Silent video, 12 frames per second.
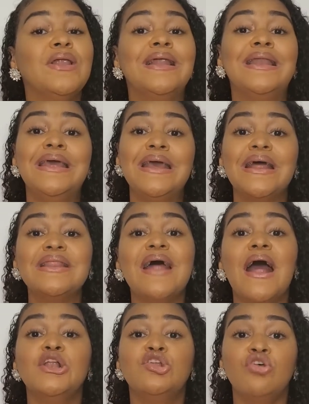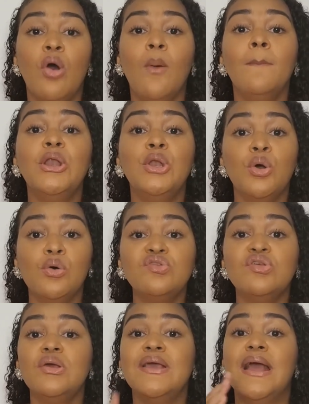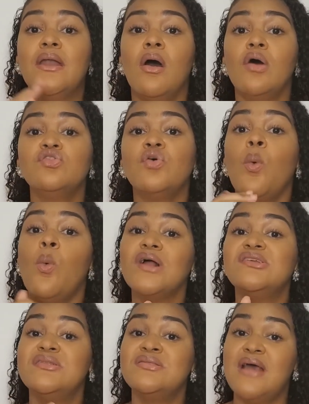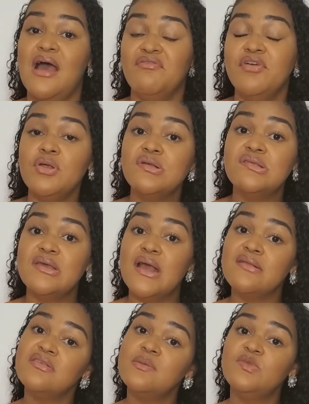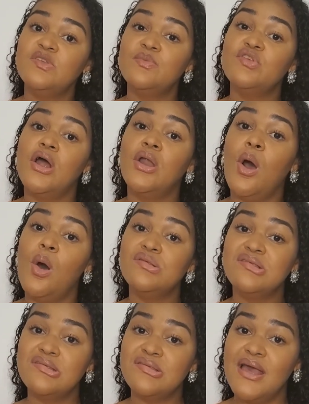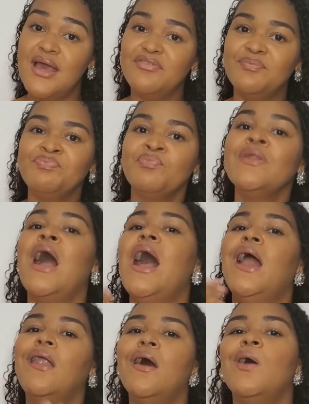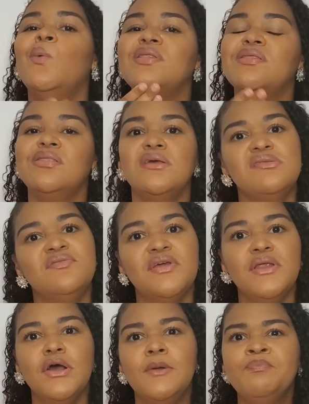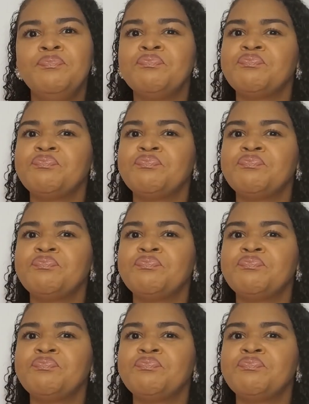link that down below, so you can also watch that video to get some tips on how to save along with this video.